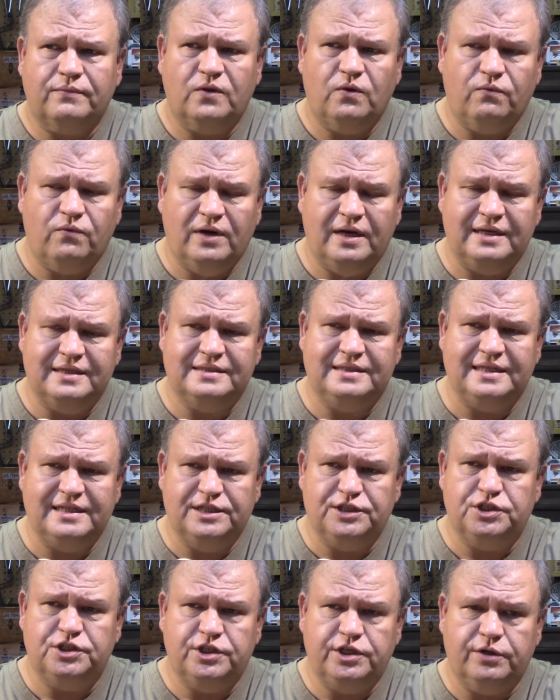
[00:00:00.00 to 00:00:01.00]
raise the
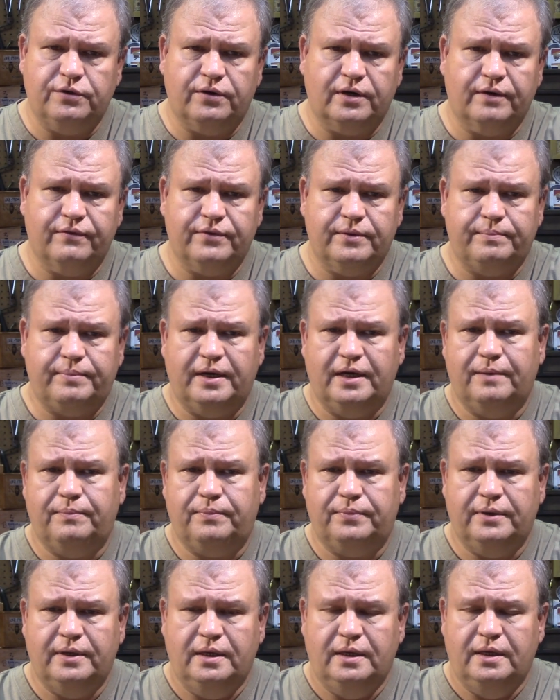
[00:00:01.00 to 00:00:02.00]
engineering of the pipe
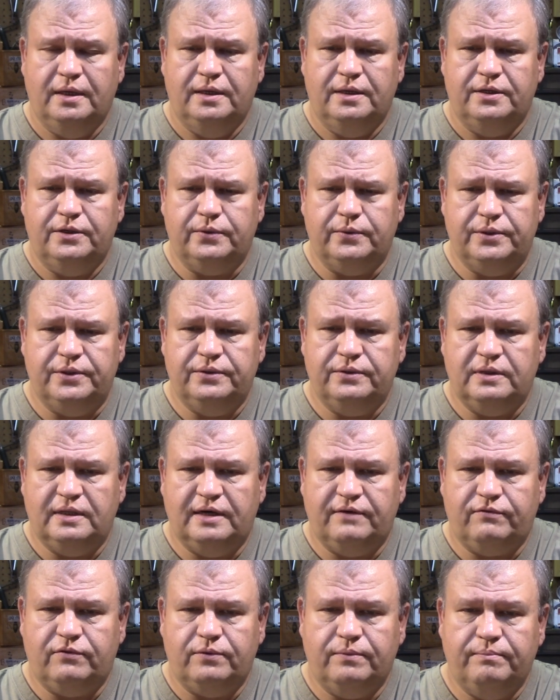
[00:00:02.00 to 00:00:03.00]
to a new
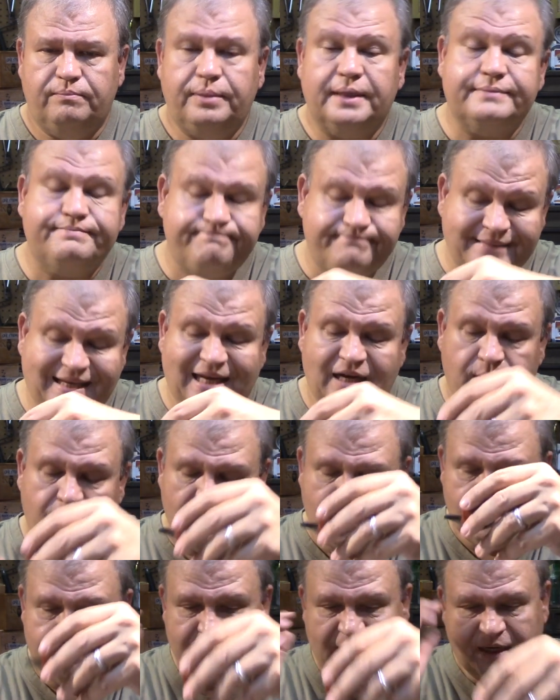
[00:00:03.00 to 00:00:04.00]
level. But
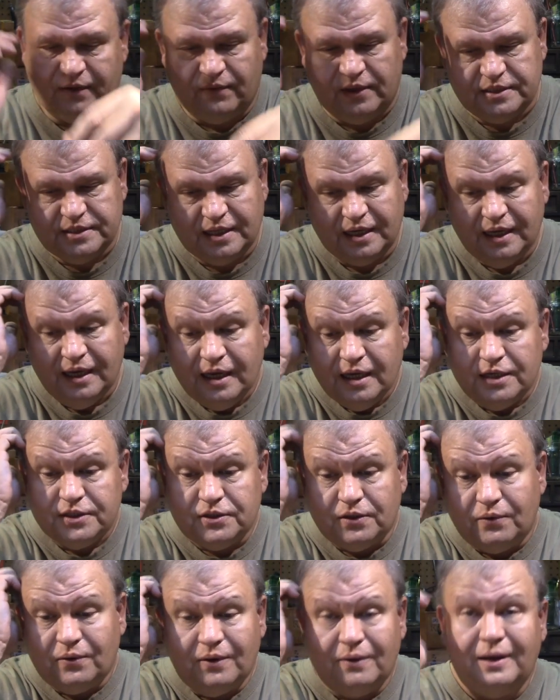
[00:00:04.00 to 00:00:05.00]
anyway, I'm digressing.
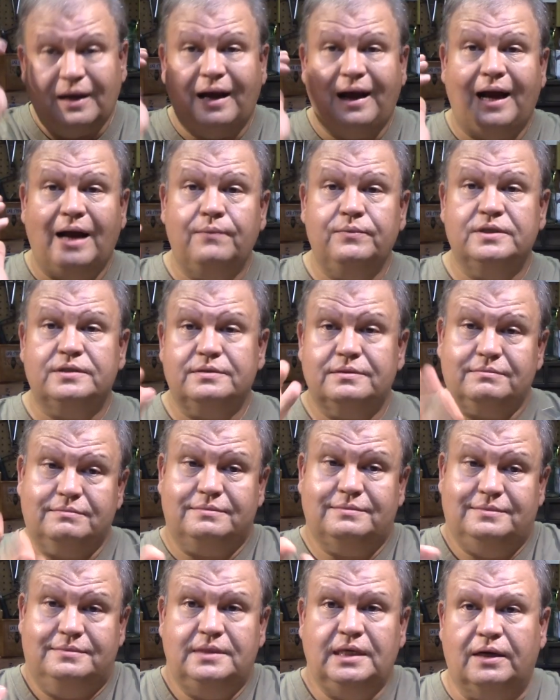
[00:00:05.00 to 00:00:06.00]
So I was,
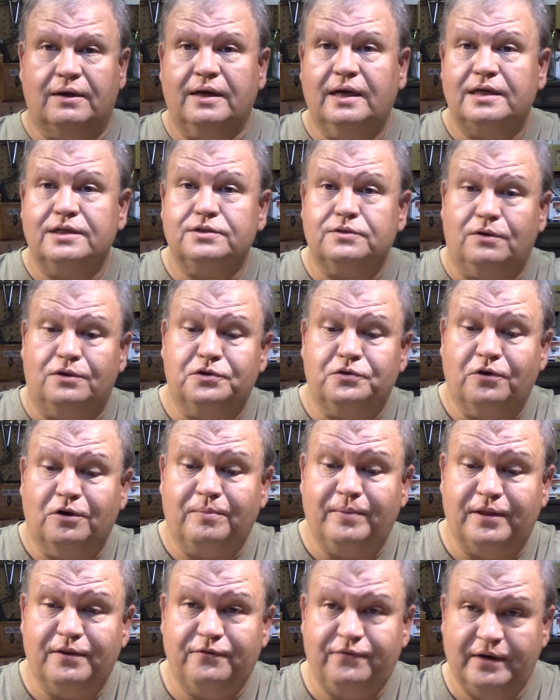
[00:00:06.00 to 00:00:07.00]
you know, kind of
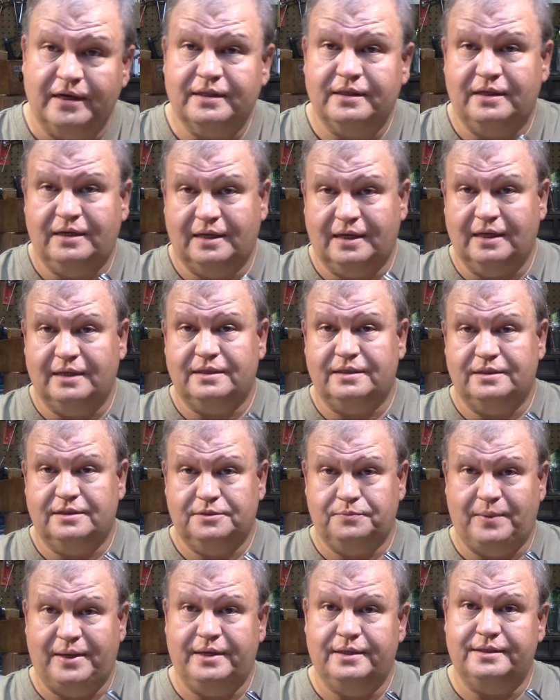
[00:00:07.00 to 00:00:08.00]
starstruck by the fact that I got to
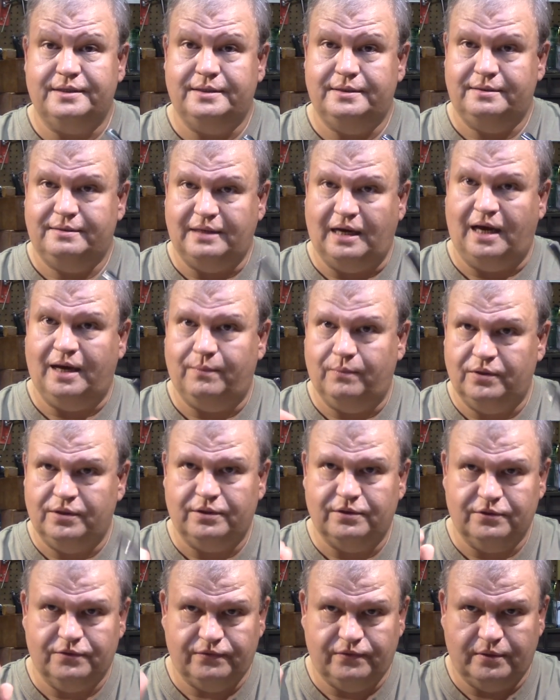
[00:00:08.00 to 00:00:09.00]
spend time with
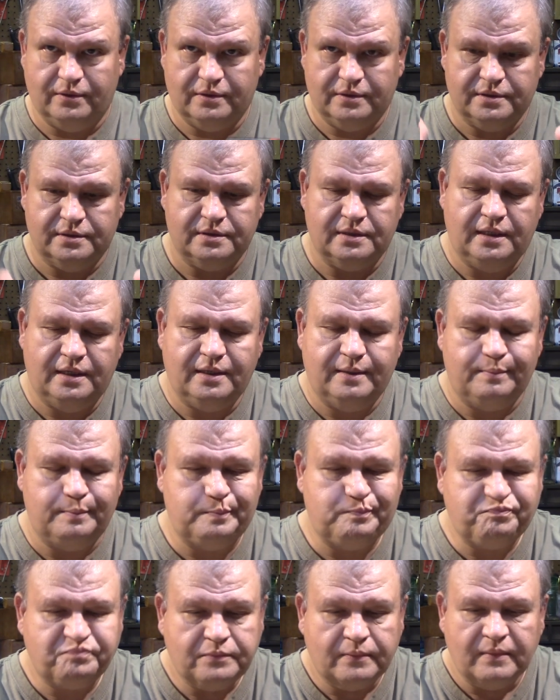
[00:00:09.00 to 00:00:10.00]
those folks.
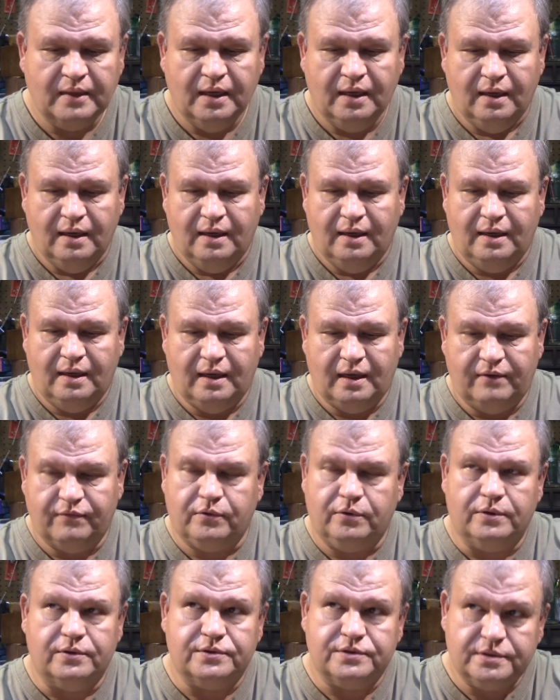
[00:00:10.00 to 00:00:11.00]
And of
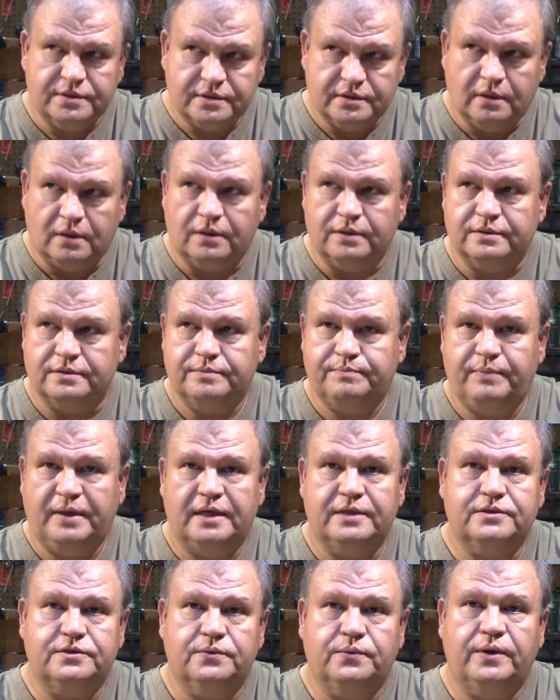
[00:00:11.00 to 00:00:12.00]
course, Lars
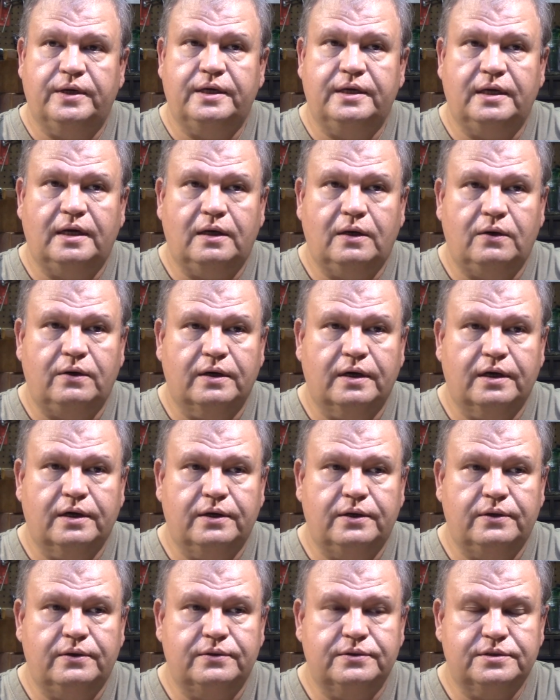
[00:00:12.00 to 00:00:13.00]
passed away not long
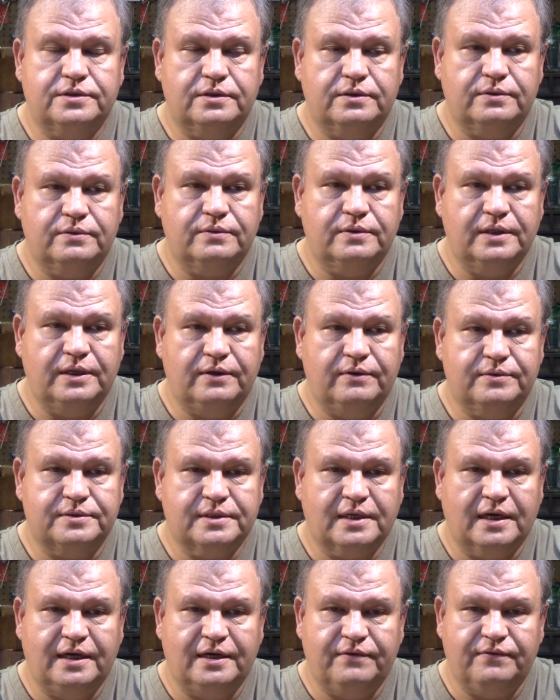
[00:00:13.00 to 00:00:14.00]
ago, so, you know, it was
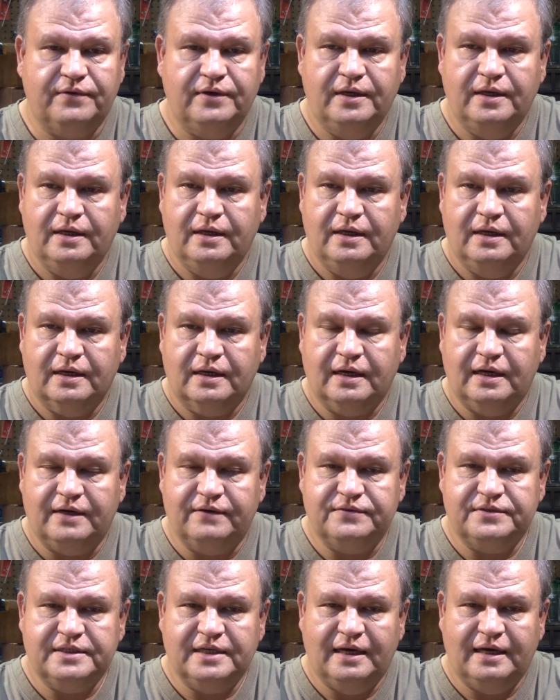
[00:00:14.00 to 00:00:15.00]
kind
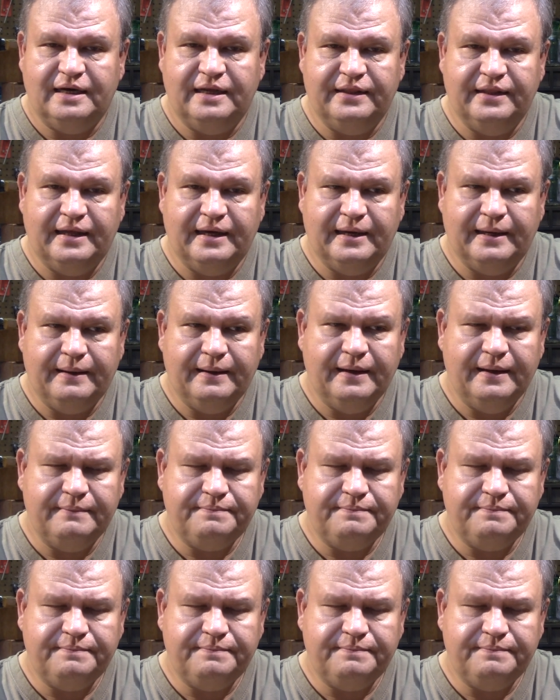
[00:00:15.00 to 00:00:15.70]
of sad in that.